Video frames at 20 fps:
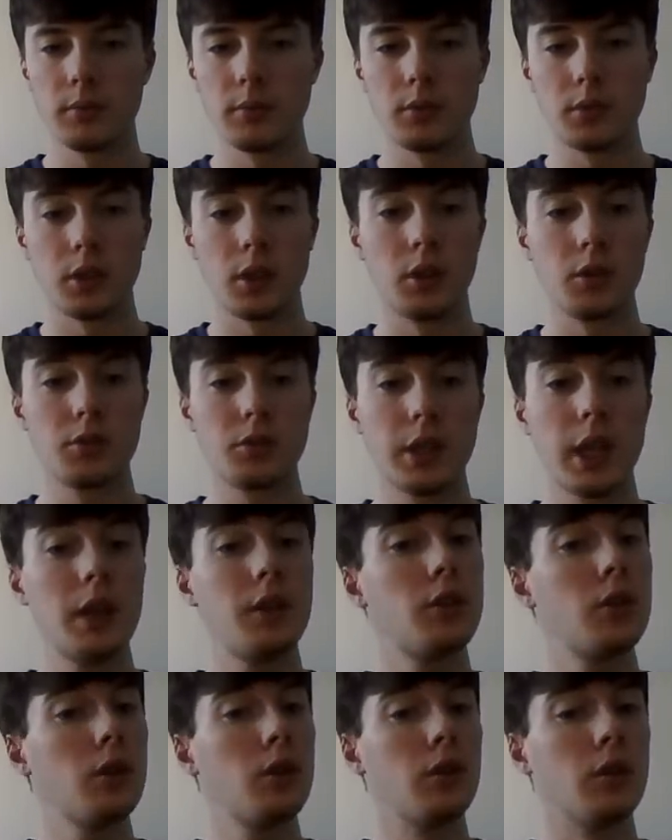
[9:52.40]
So stay
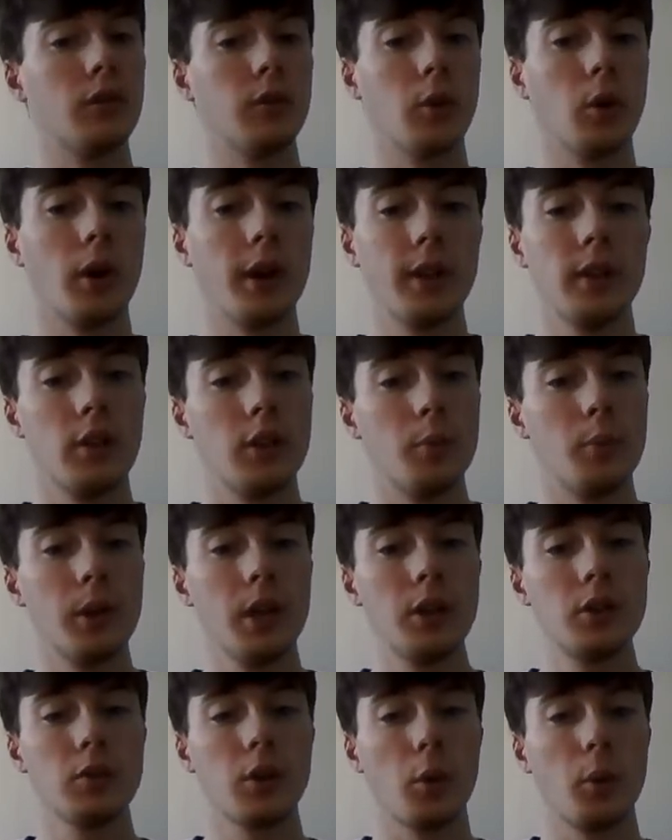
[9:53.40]
tuned for either the
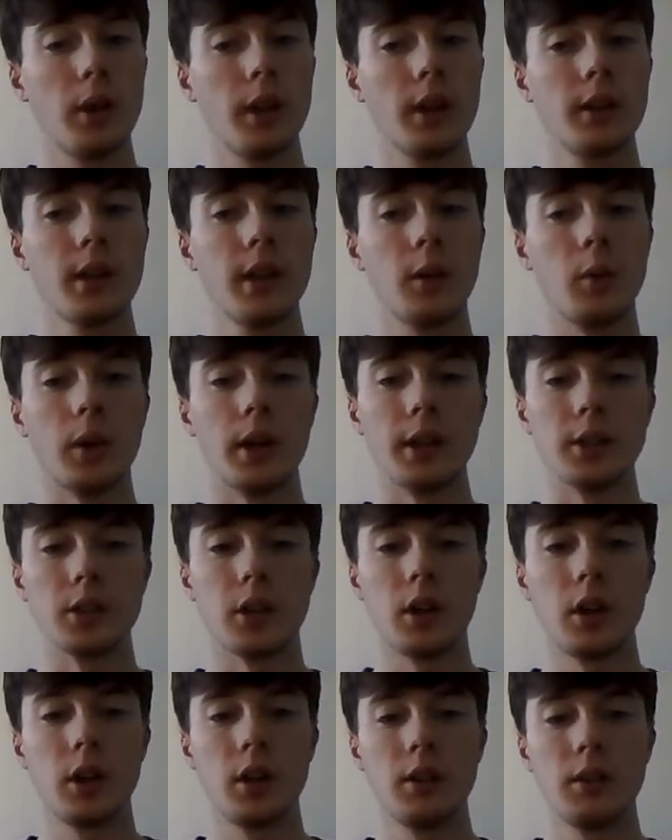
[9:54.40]
beach or weekend getaways
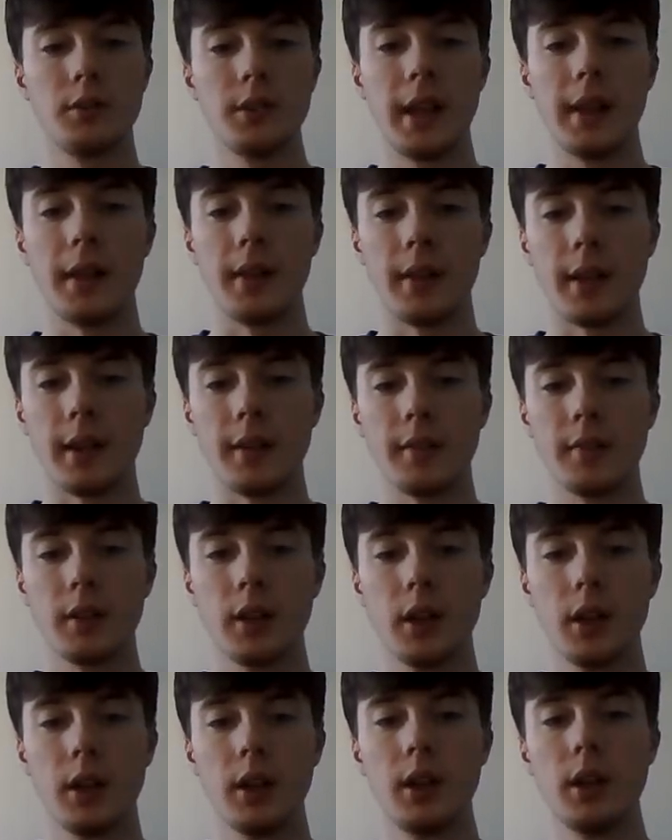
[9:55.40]
on Daily Life.
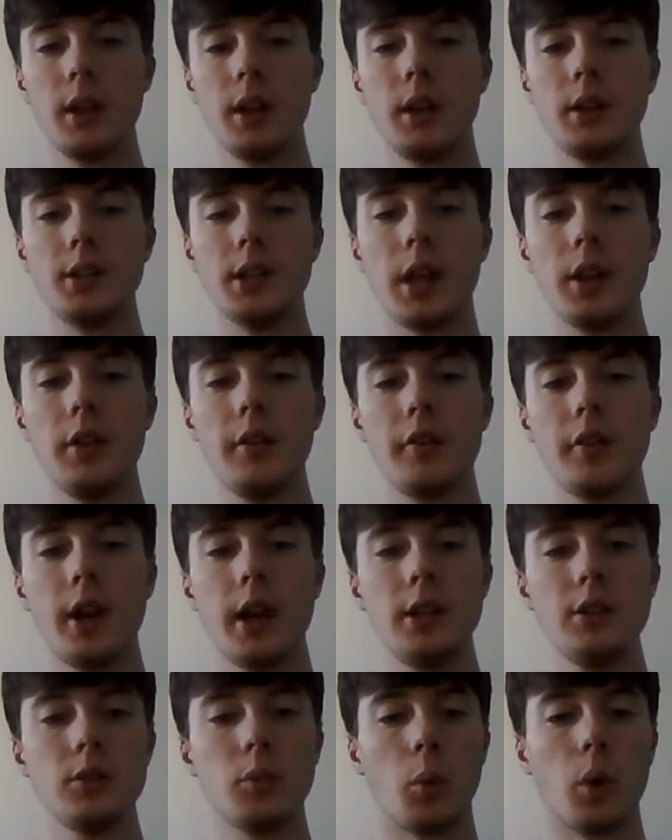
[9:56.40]
Tell your
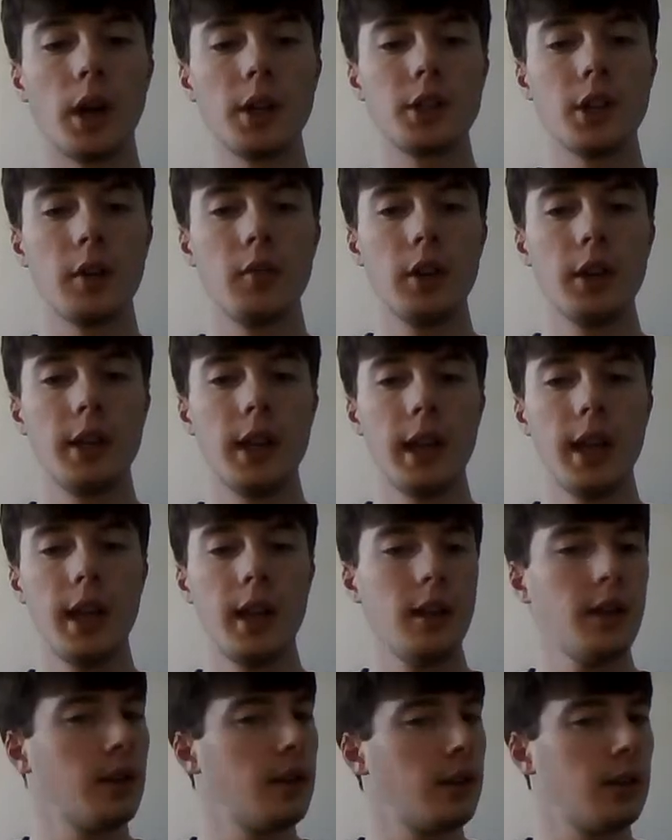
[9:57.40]
friends, watch every
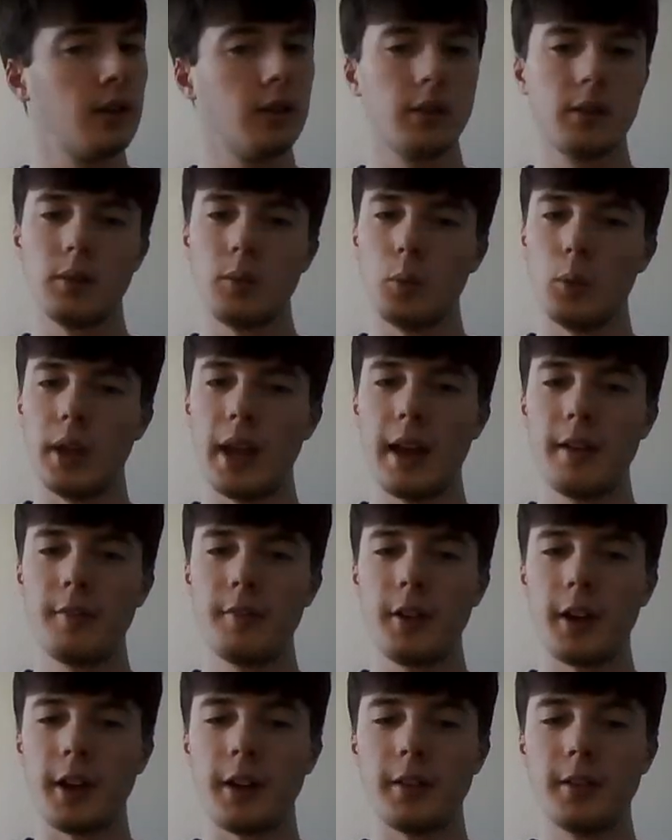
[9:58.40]
day, we have
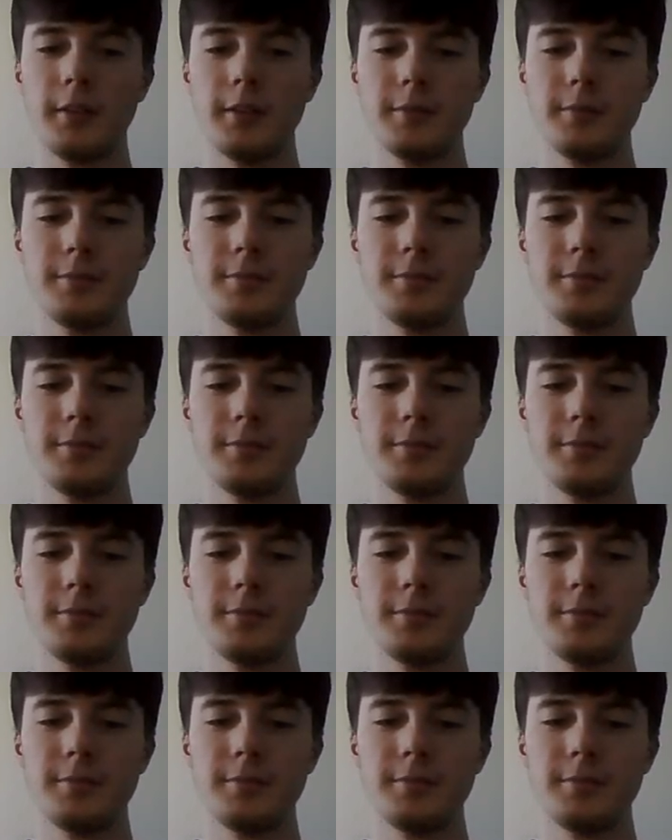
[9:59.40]
fun.